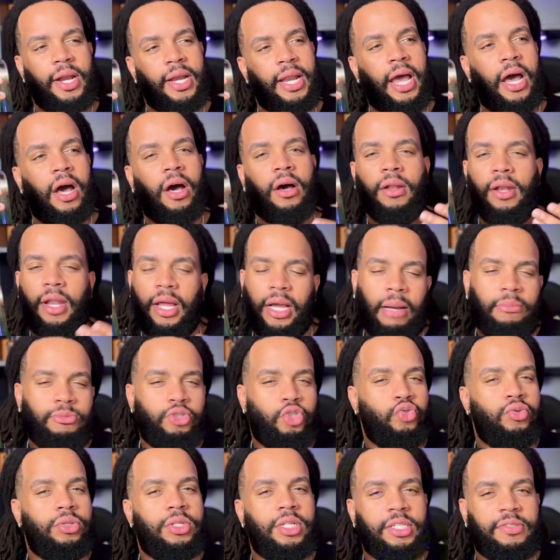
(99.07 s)
now, like I'm
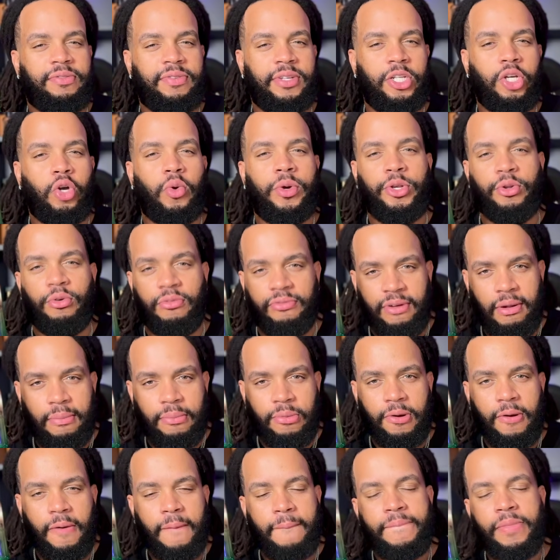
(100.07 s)
shooting this video in
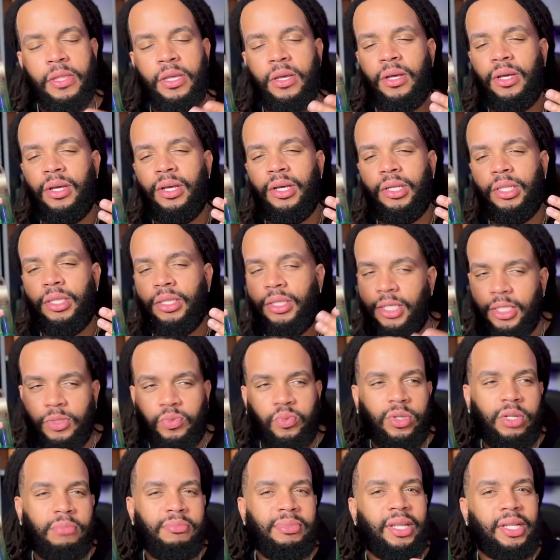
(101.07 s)
November, this
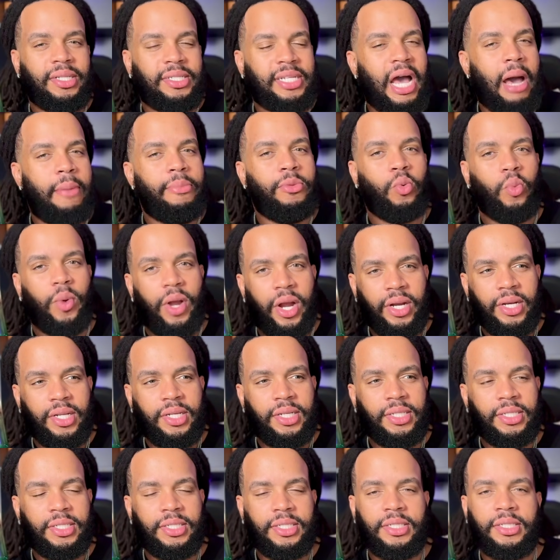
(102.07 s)
wouldn't be the time to wear
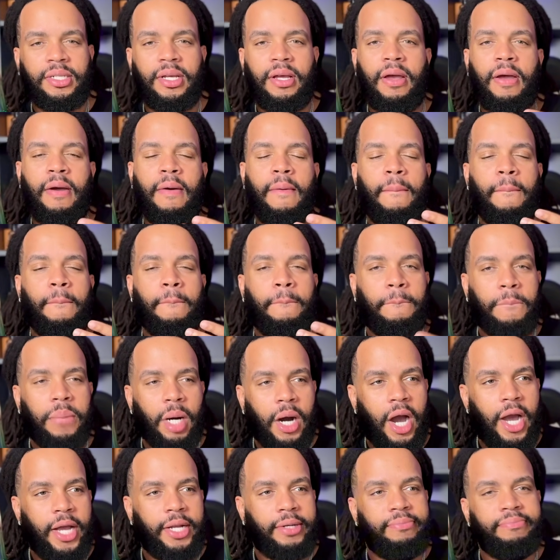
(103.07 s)
this.
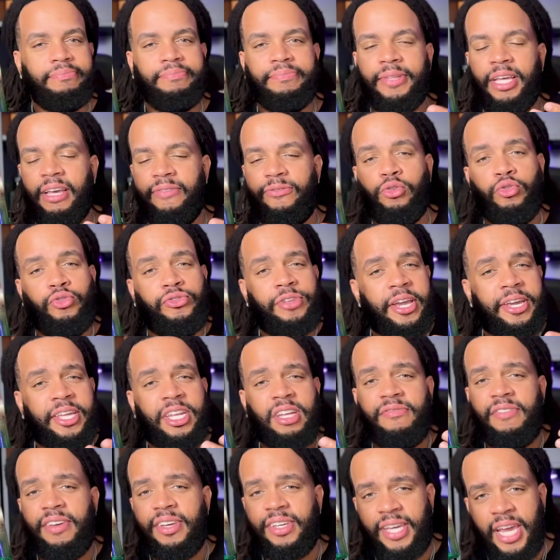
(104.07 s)
But if you're taking
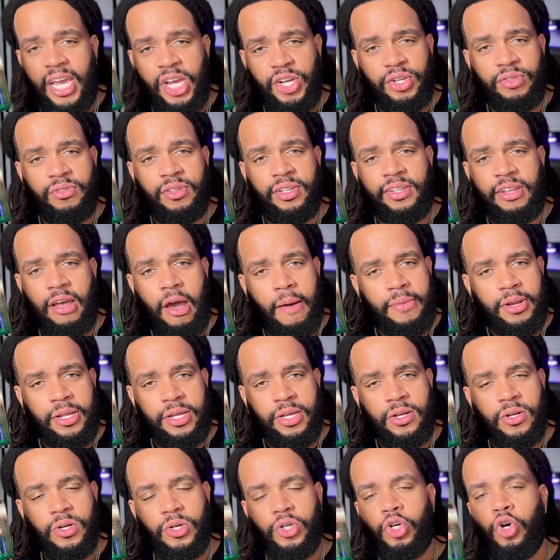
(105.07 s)
a vacation this time of the
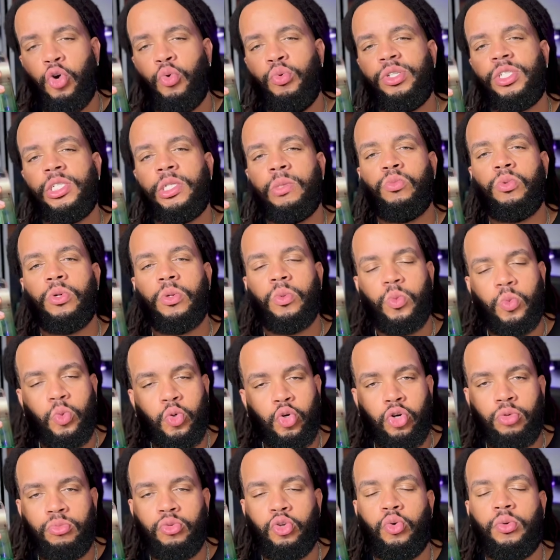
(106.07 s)
year, going somewhere
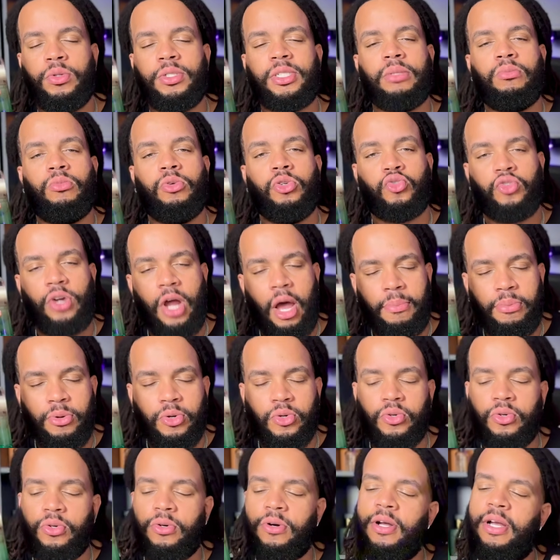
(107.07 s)
warm, going somewhere
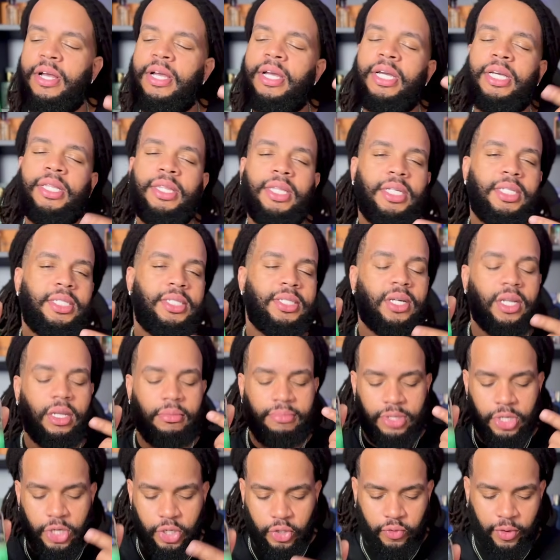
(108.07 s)
tropical, this is gonna
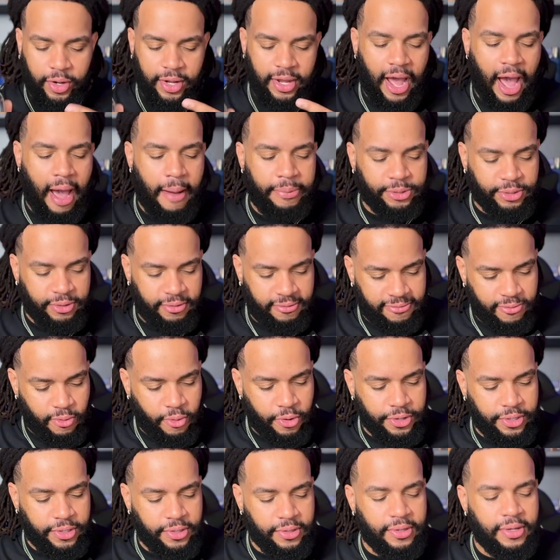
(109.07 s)
be a great option
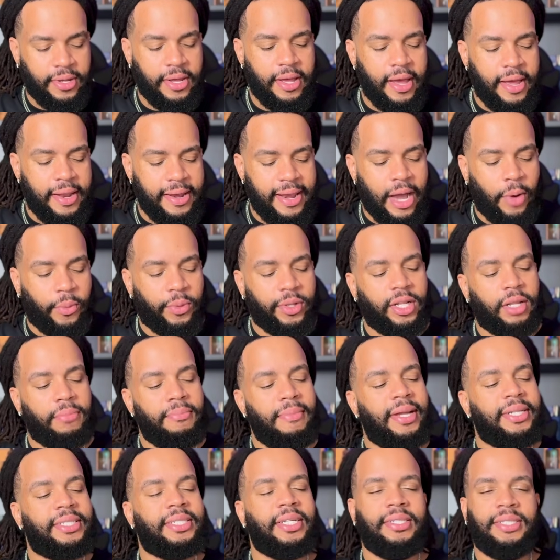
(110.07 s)
for you. Now with
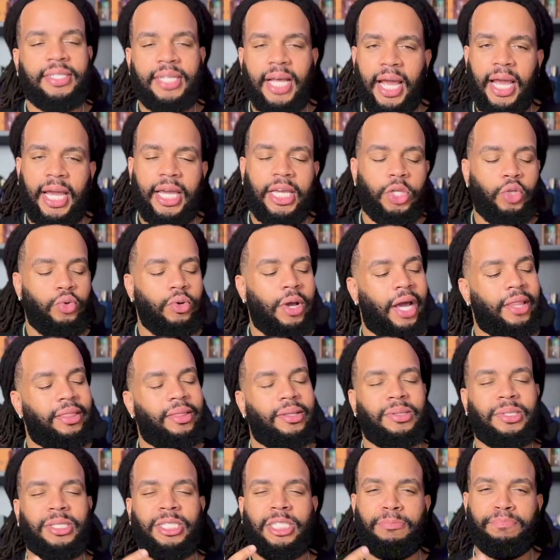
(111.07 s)
L'Immensité, you got
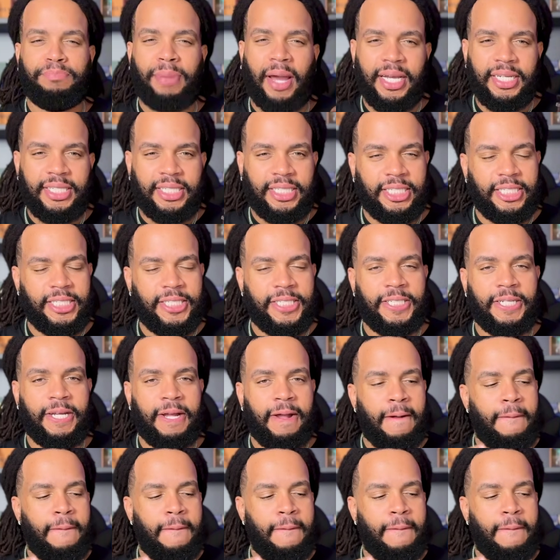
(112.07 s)
this spicy,